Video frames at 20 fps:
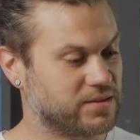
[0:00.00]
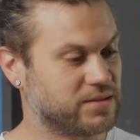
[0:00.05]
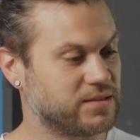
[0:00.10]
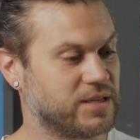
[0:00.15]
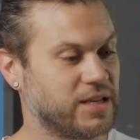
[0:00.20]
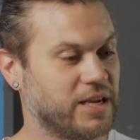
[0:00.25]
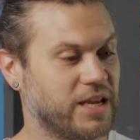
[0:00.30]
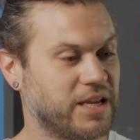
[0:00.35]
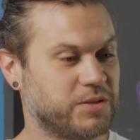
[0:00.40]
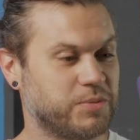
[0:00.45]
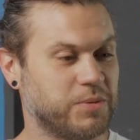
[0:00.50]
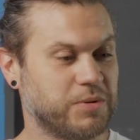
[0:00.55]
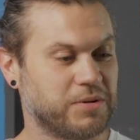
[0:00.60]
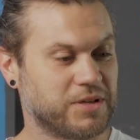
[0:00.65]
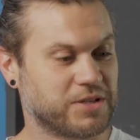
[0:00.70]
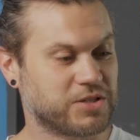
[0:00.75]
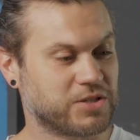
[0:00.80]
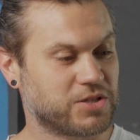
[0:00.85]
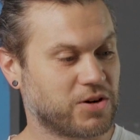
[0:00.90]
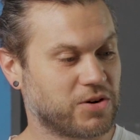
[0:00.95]
Teenage
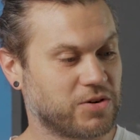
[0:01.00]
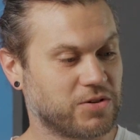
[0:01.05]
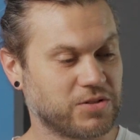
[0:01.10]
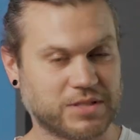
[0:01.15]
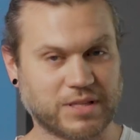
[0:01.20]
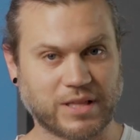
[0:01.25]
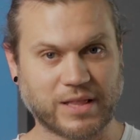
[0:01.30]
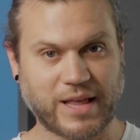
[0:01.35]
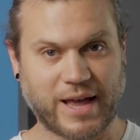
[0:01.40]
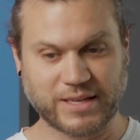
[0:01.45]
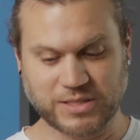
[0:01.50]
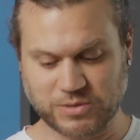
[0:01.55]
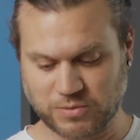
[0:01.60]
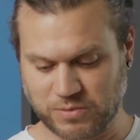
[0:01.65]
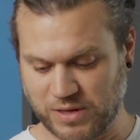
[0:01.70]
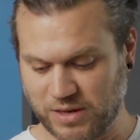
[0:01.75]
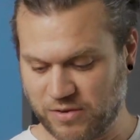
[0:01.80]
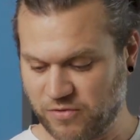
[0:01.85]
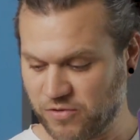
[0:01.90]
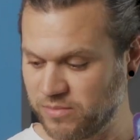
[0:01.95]
Mutant Ninja Turtles last
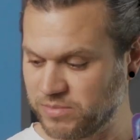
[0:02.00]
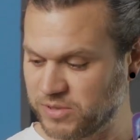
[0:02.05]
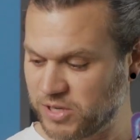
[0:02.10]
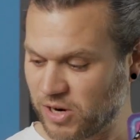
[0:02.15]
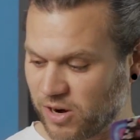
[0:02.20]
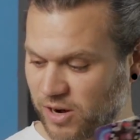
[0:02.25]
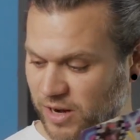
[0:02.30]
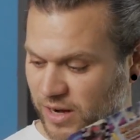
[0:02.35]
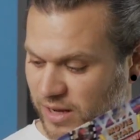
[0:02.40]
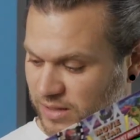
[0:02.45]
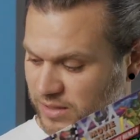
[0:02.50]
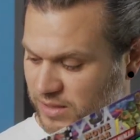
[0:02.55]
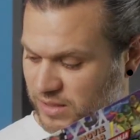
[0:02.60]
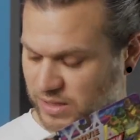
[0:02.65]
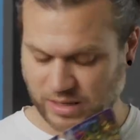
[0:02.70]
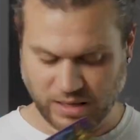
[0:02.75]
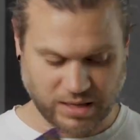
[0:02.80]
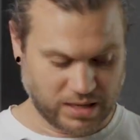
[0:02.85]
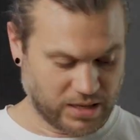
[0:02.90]
week from Target,